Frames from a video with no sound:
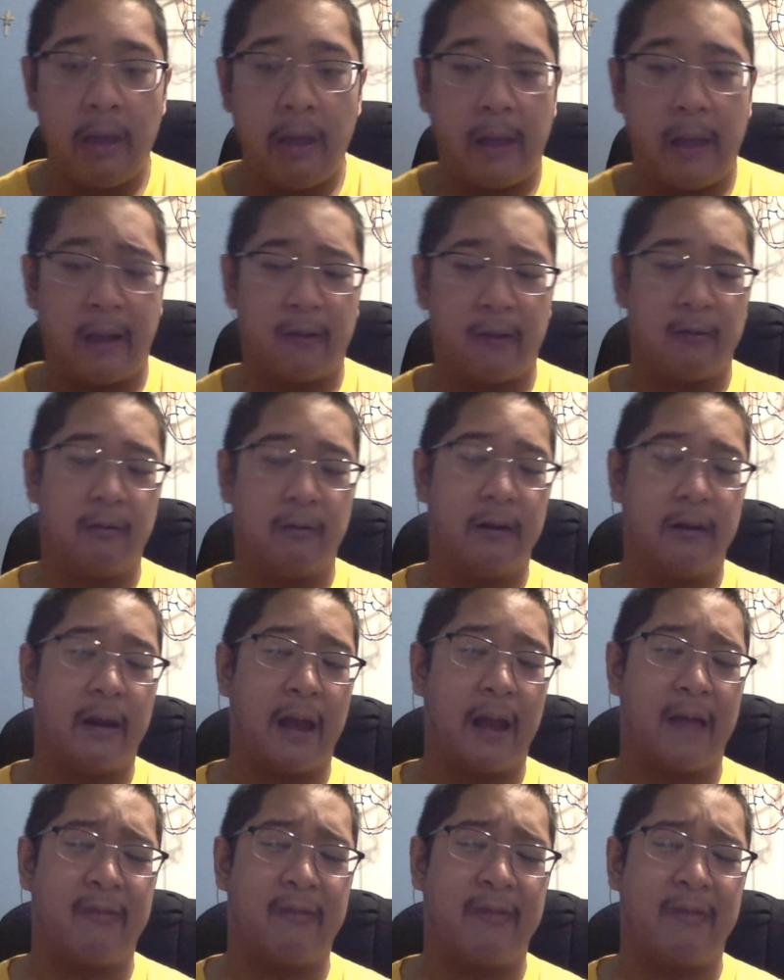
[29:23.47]
including
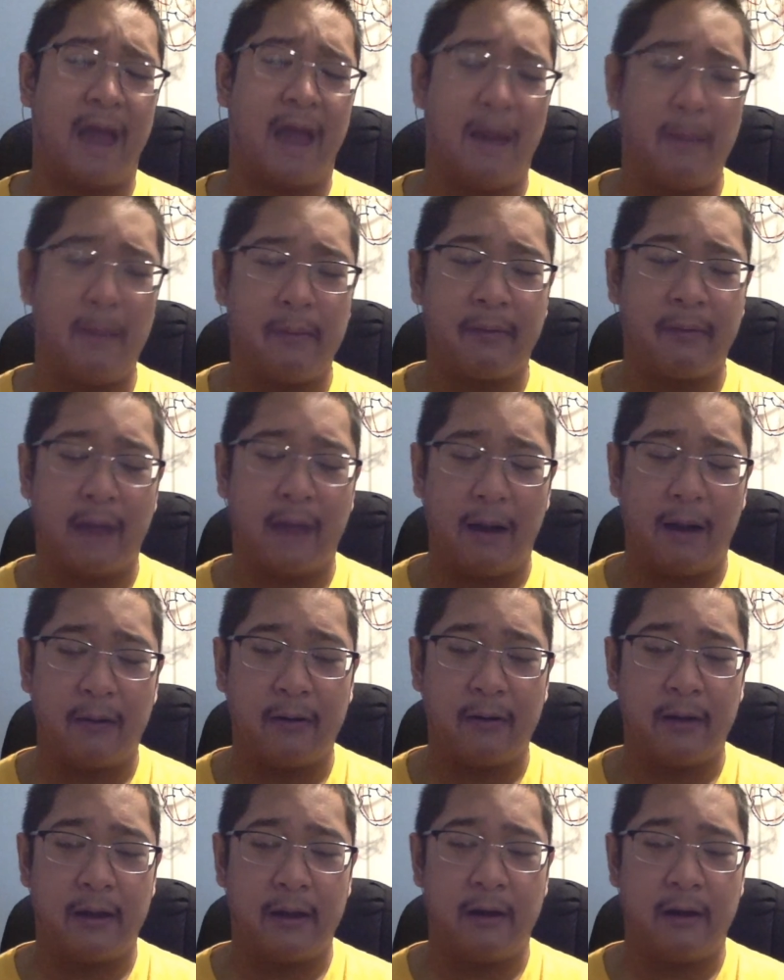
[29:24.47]
a damage
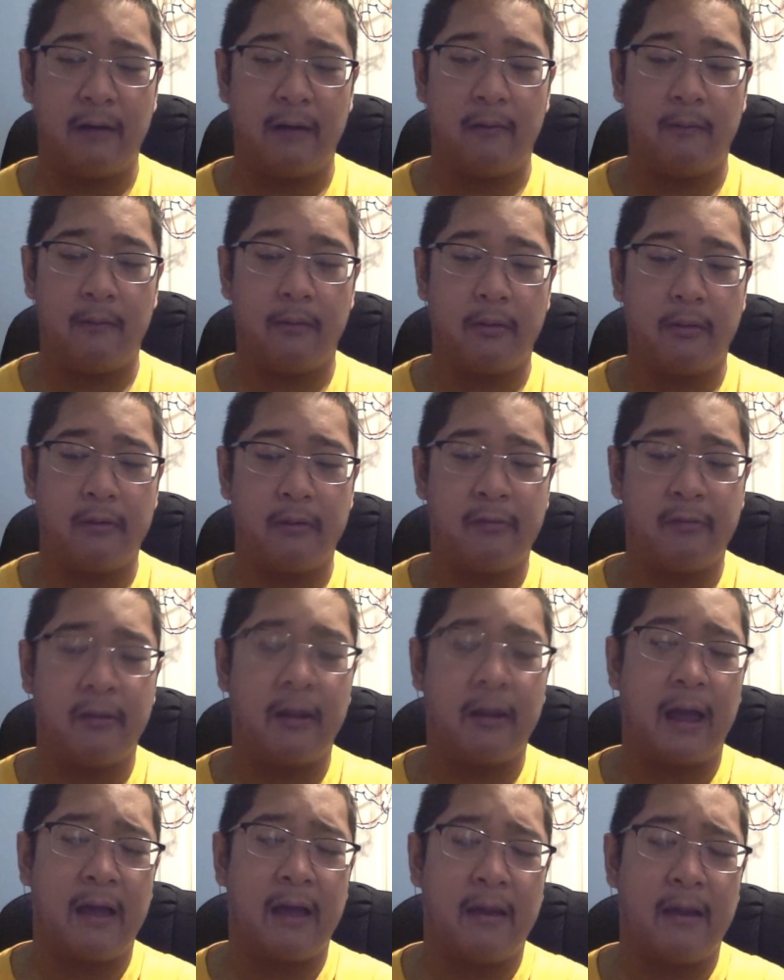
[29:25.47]
calculator
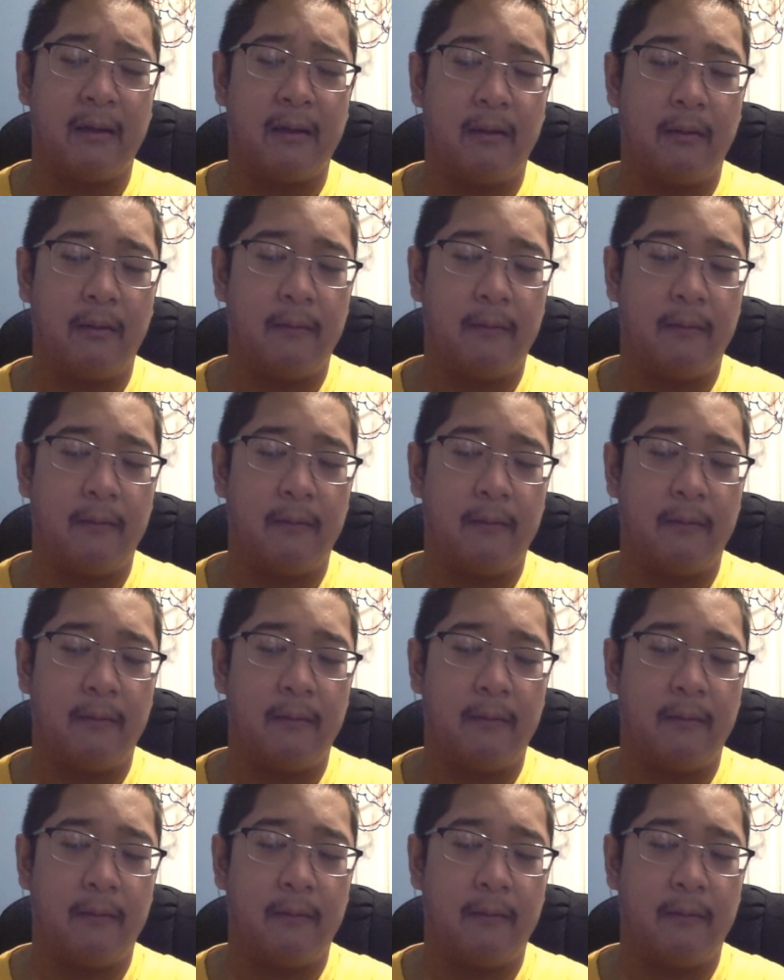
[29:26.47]
using